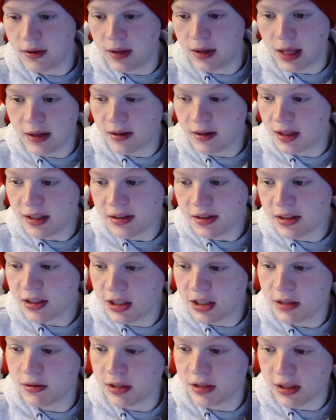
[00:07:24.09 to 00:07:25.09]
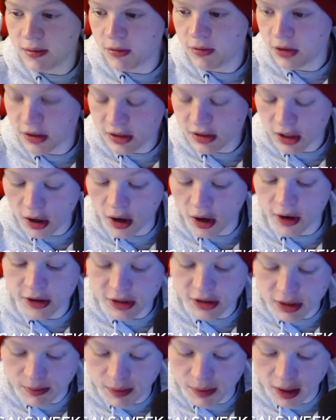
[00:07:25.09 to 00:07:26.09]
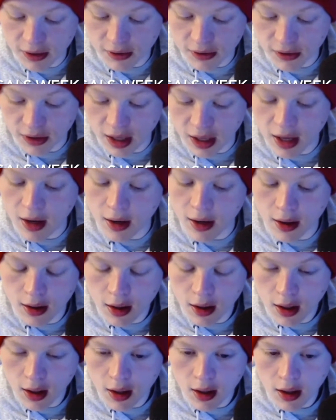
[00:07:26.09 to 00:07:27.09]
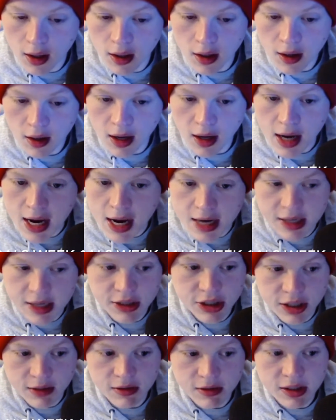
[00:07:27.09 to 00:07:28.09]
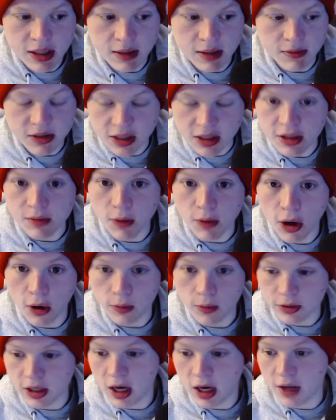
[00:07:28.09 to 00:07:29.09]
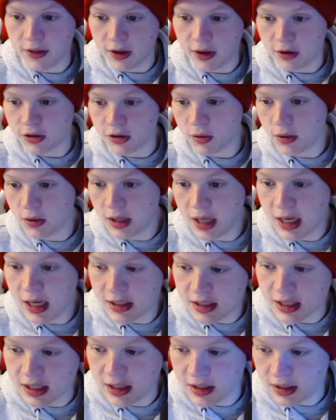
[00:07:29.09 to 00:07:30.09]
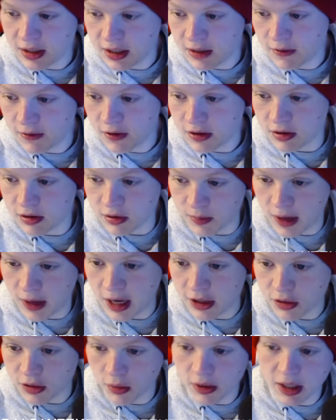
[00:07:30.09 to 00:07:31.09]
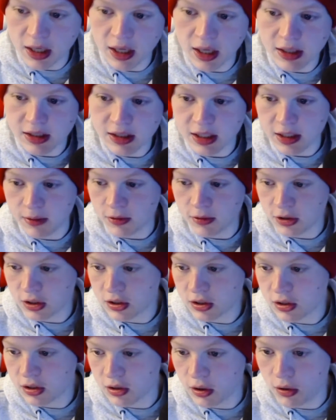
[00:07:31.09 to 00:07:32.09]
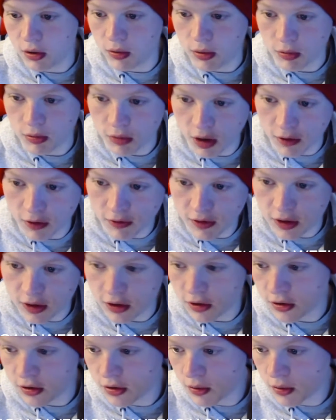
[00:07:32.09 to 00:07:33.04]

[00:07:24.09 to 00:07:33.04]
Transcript: This Chiefs team looks honestly better than any Chiefs team since Mahomes got there. 2018, the defense was bad. 2019 was a slow and rough year.